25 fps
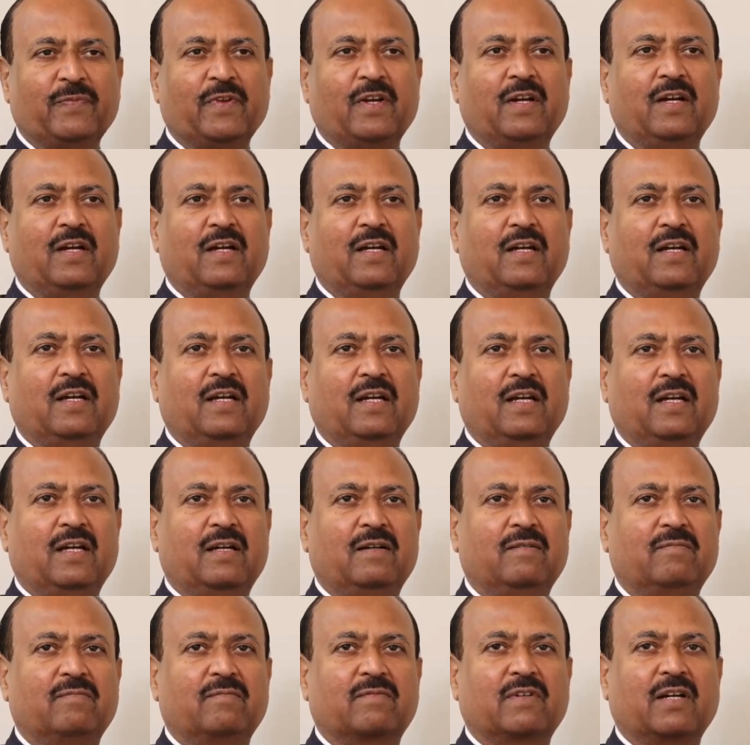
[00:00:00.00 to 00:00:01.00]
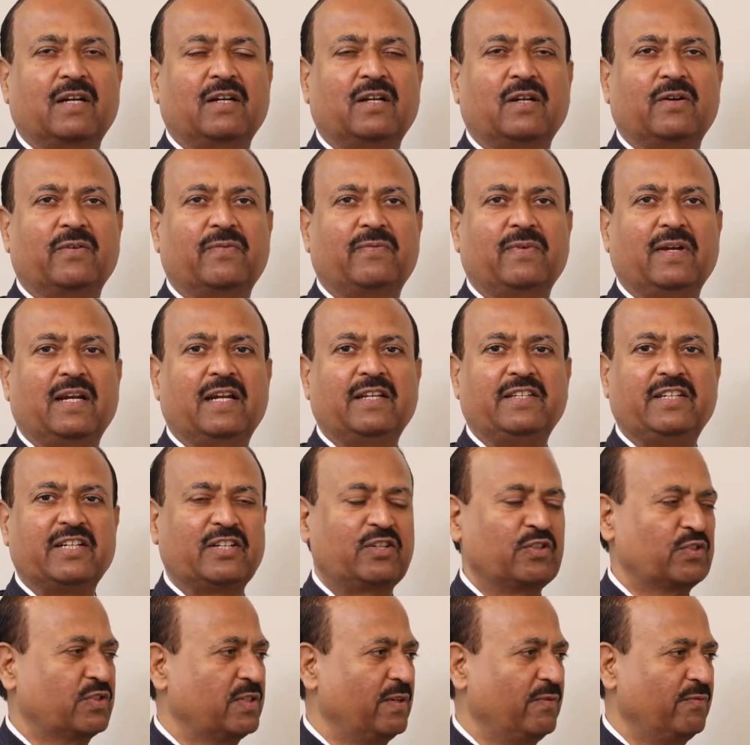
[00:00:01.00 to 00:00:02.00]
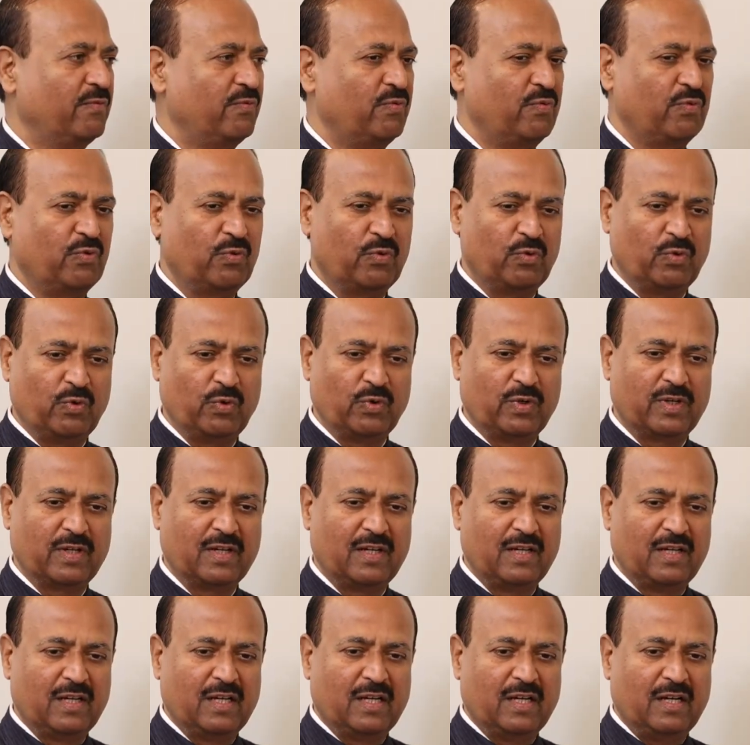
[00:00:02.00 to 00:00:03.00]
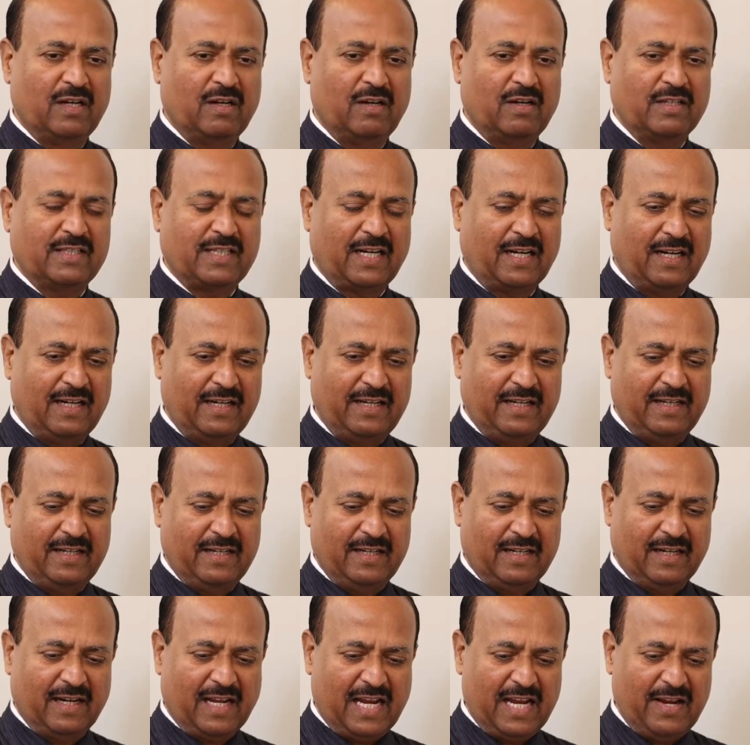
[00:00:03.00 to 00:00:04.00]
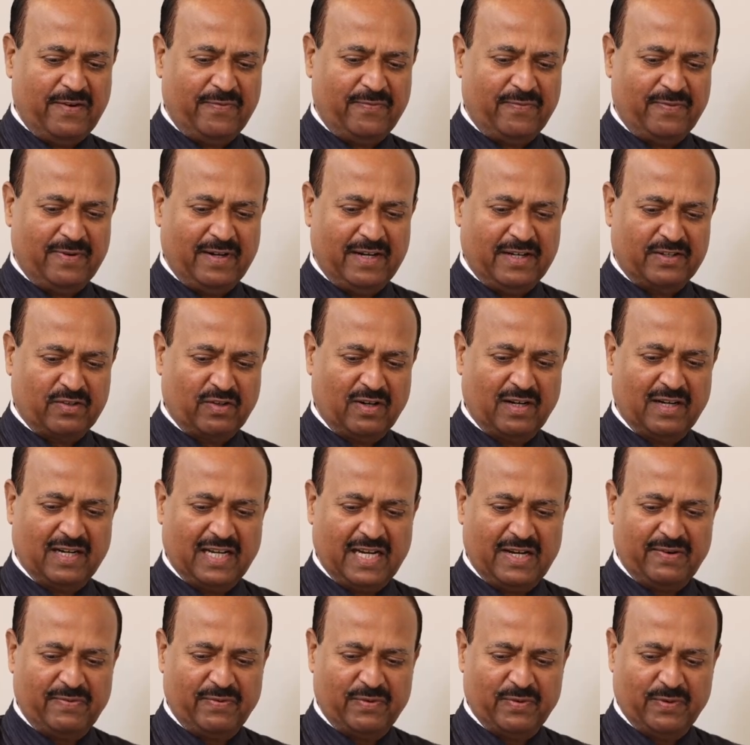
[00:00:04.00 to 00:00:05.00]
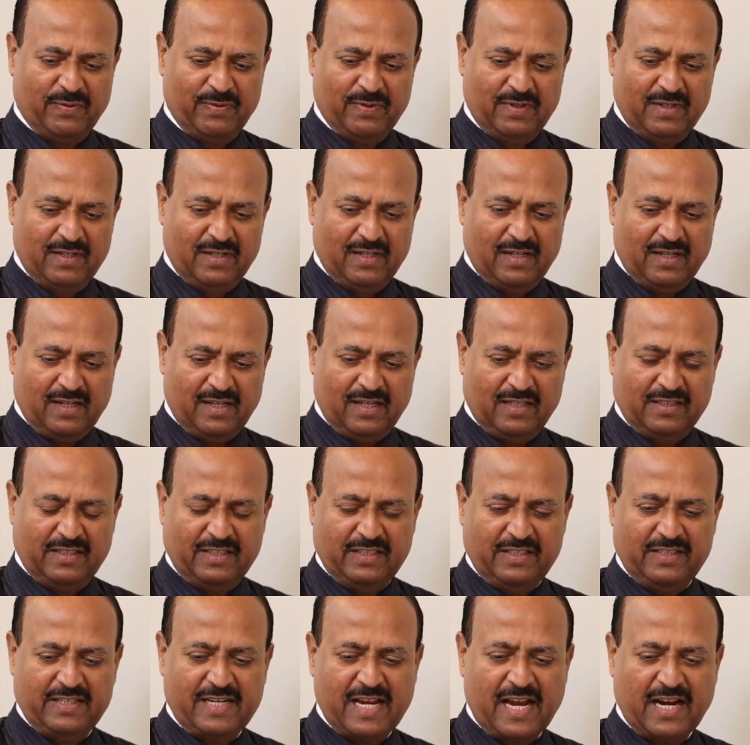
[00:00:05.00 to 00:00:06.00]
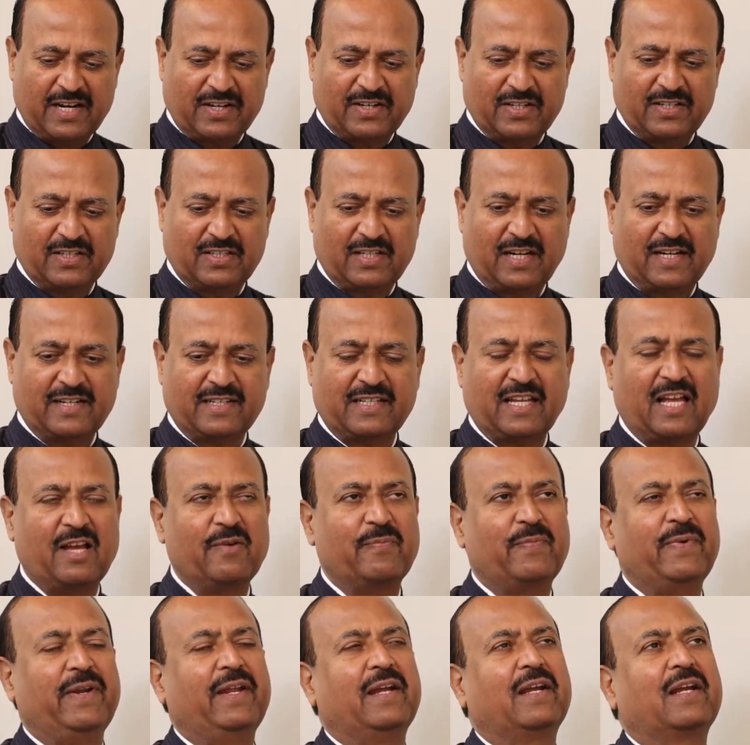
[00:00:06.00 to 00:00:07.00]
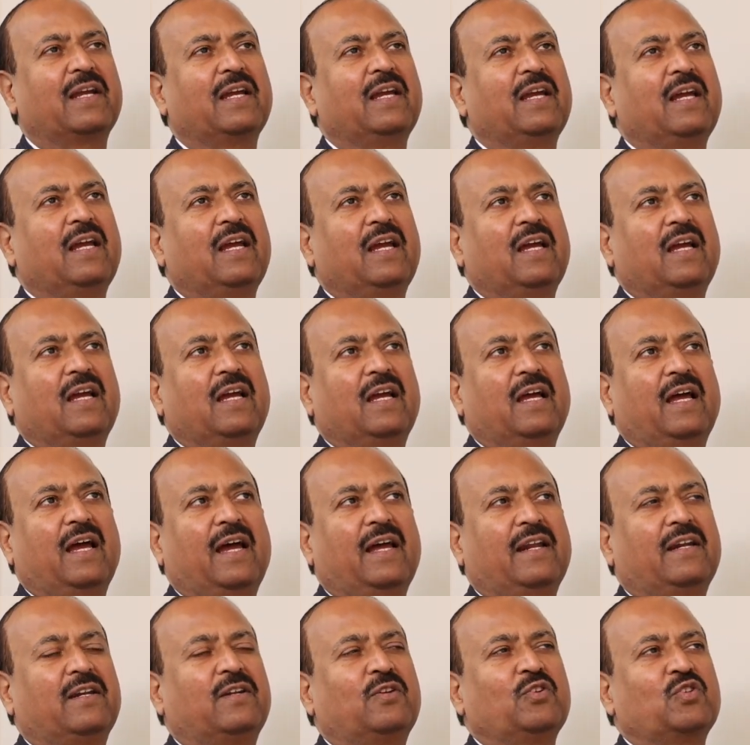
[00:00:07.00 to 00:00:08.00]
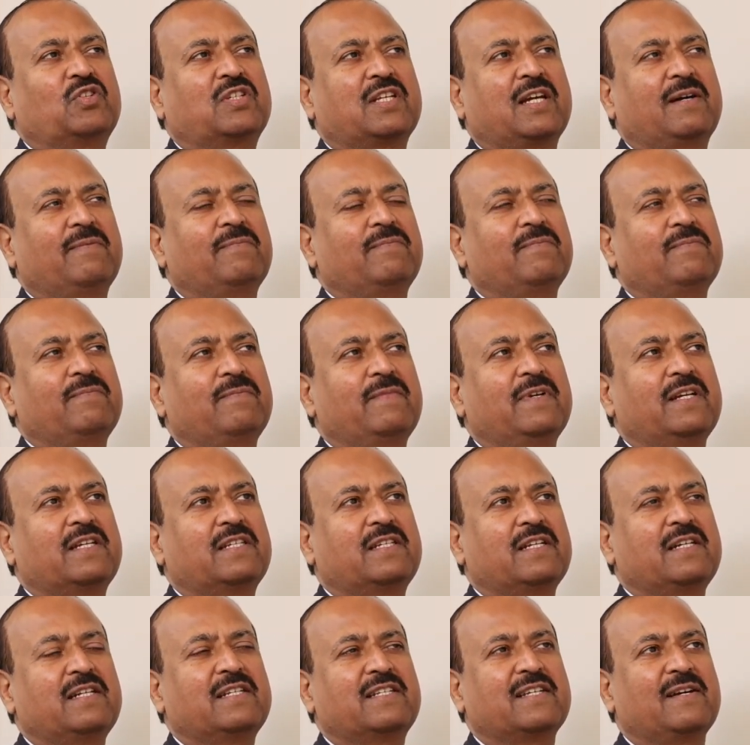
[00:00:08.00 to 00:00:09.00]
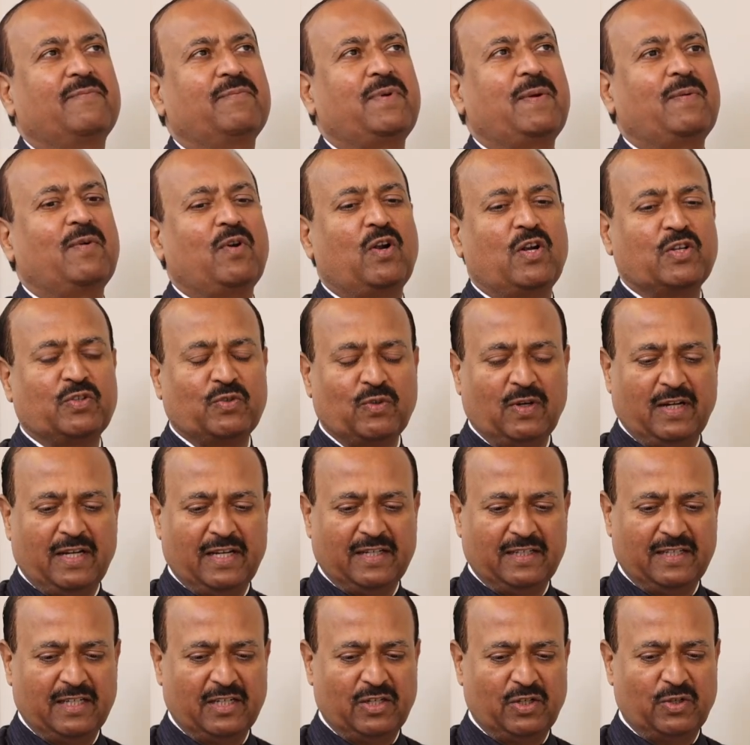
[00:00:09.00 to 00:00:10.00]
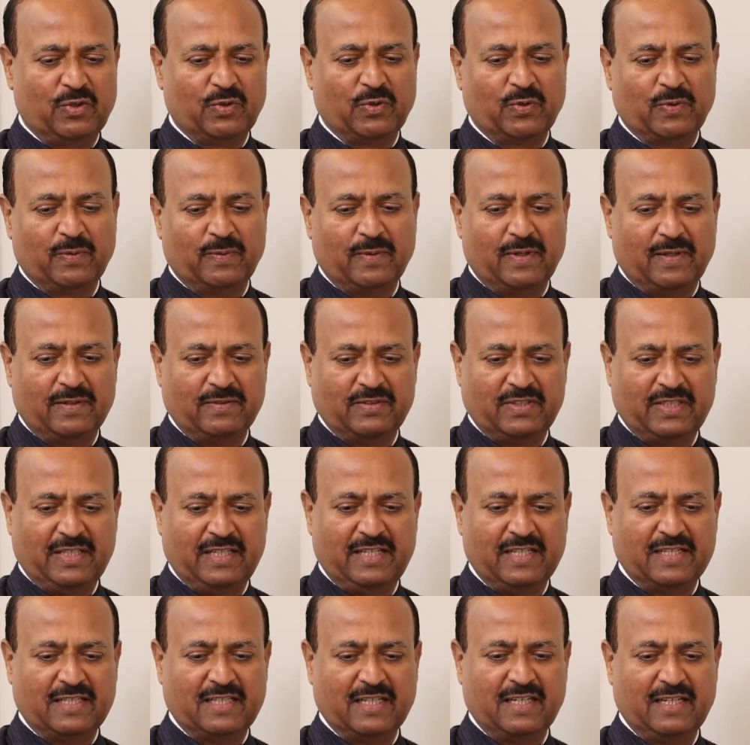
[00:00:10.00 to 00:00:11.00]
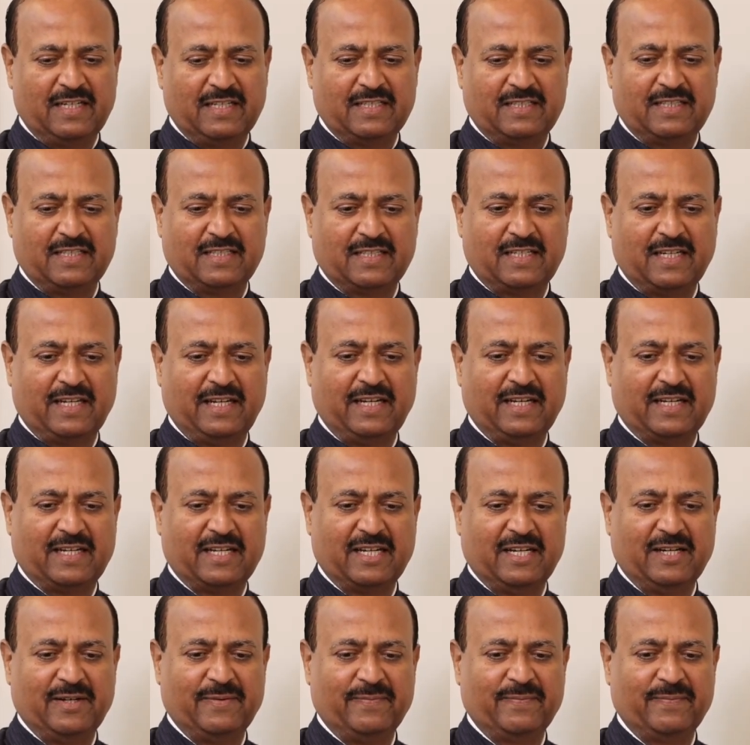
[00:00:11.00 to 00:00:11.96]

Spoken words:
kind of allergic to some food, or suddenly in life, later in life, these reactions starts happening. And to some extent, some people also linked it to serious illnesses like